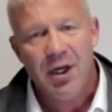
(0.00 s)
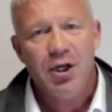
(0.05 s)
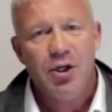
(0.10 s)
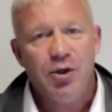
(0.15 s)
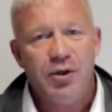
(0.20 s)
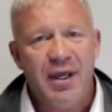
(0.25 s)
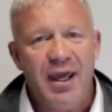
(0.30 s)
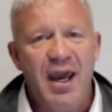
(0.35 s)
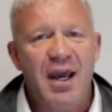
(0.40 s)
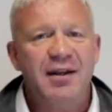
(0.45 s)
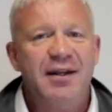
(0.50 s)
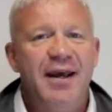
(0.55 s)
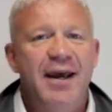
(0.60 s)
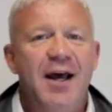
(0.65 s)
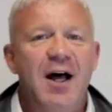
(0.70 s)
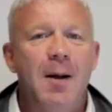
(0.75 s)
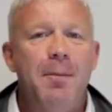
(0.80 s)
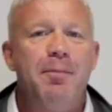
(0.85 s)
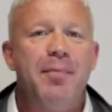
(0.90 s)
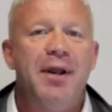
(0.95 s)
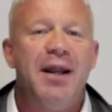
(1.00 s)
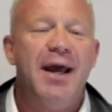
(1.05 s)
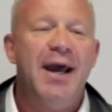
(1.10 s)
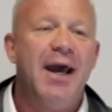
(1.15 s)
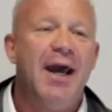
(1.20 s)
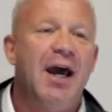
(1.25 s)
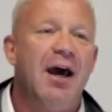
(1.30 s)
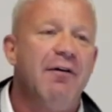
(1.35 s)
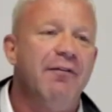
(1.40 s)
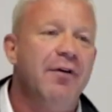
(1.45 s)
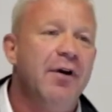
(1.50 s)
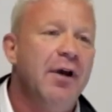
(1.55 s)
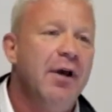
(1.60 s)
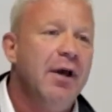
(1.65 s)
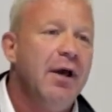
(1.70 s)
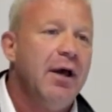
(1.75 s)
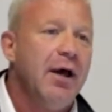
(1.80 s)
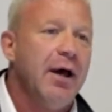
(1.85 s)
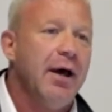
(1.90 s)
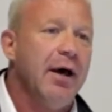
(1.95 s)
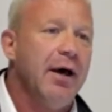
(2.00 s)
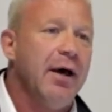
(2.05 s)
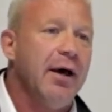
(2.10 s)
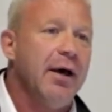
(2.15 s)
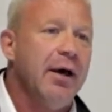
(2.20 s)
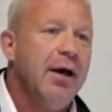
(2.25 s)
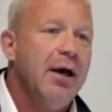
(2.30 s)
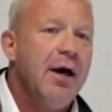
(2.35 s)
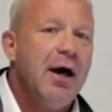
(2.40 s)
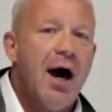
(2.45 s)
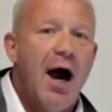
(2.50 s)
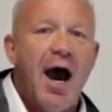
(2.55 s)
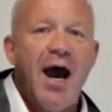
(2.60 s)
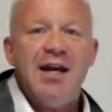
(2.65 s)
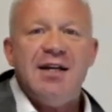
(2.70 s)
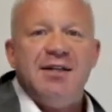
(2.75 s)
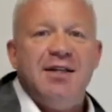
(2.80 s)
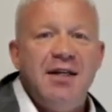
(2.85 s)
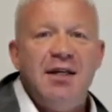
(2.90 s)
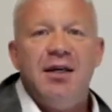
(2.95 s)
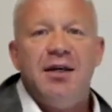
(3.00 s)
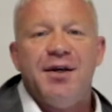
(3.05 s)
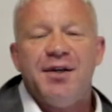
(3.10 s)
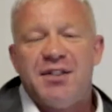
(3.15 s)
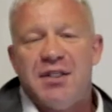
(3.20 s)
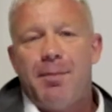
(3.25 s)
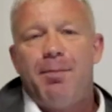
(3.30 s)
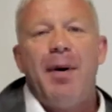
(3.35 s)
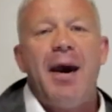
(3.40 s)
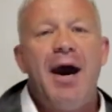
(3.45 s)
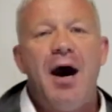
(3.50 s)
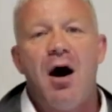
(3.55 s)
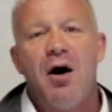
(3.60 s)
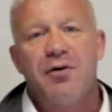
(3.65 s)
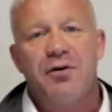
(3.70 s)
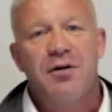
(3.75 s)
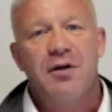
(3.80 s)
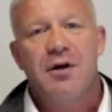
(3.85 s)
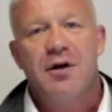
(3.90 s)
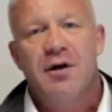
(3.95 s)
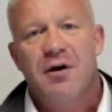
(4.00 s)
You can't help but have ideas about